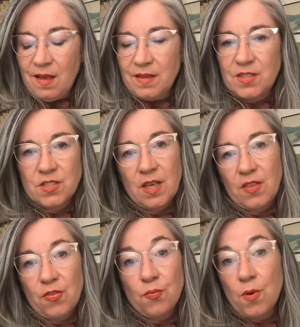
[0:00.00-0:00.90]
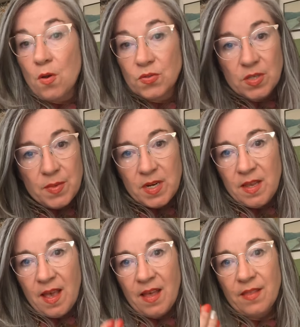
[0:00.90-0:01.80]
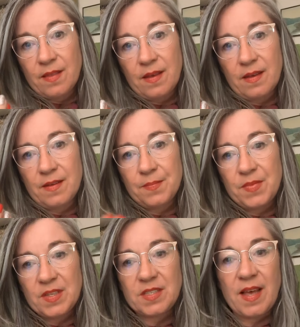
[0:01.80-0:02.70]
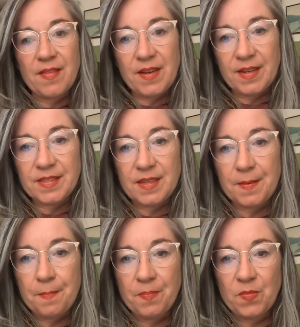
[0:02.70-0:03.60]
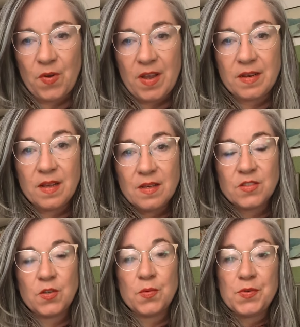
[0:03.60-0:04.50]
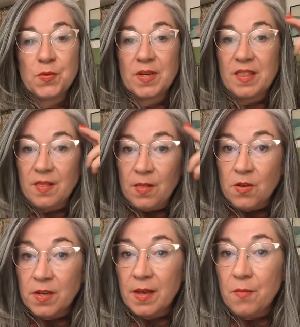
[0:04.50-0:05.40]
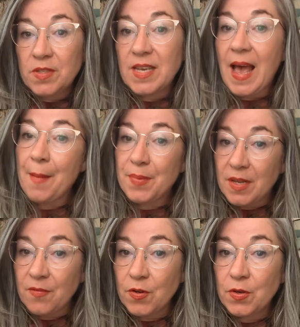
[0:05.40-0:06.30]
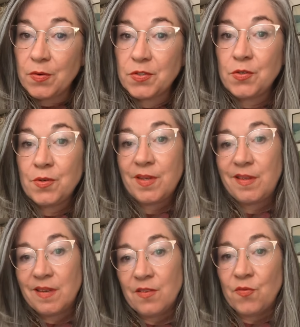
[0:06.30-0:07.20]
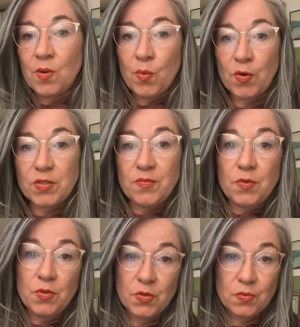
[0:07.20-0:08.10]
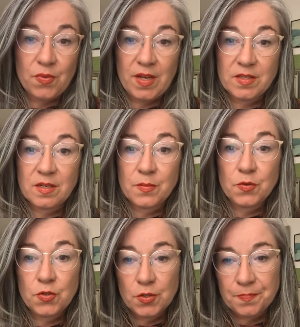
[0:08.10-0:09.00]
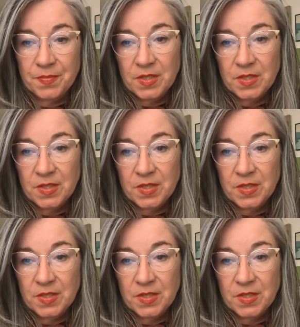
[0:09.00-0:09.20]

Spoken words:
just like throw some money at this, that, and the next thing, right? So you want to look at what's happening for you so you can give what works for you. That's number 2.